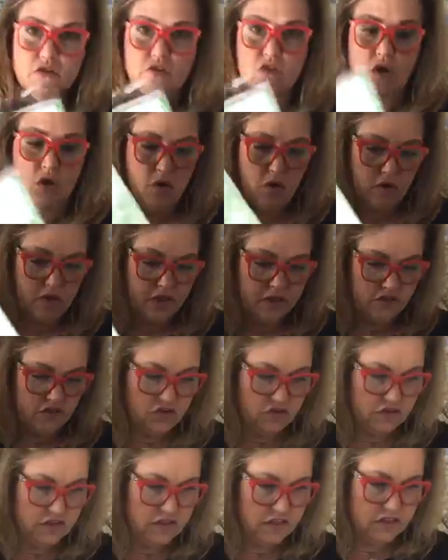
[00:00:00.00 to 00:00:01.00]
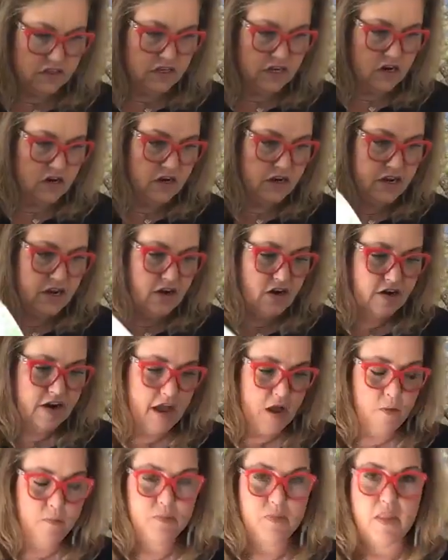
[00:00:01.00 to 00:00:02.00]
So let's just get started here.
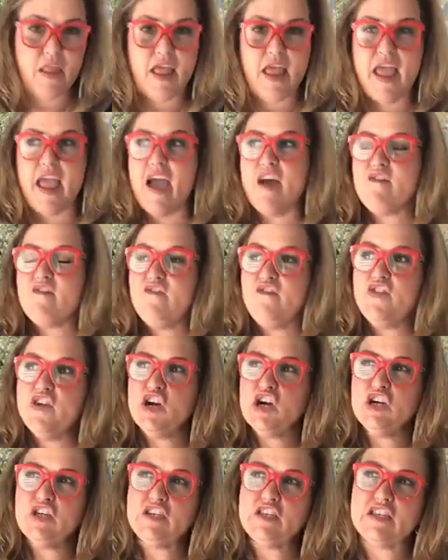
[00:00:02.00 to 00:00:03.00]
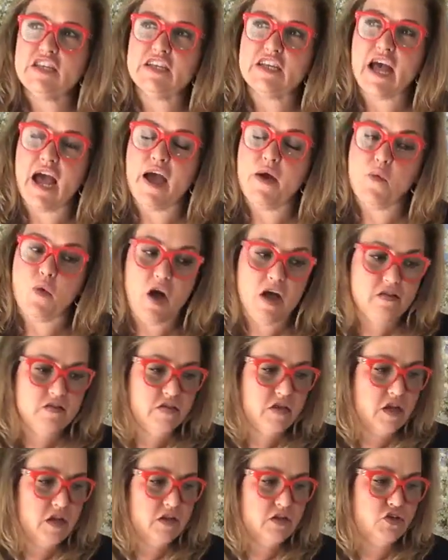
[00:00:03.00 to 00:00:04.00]
Now, at first, I
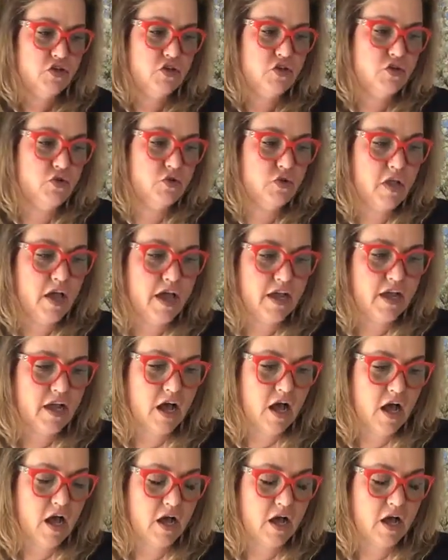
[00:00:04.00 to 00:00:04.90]
was going to do like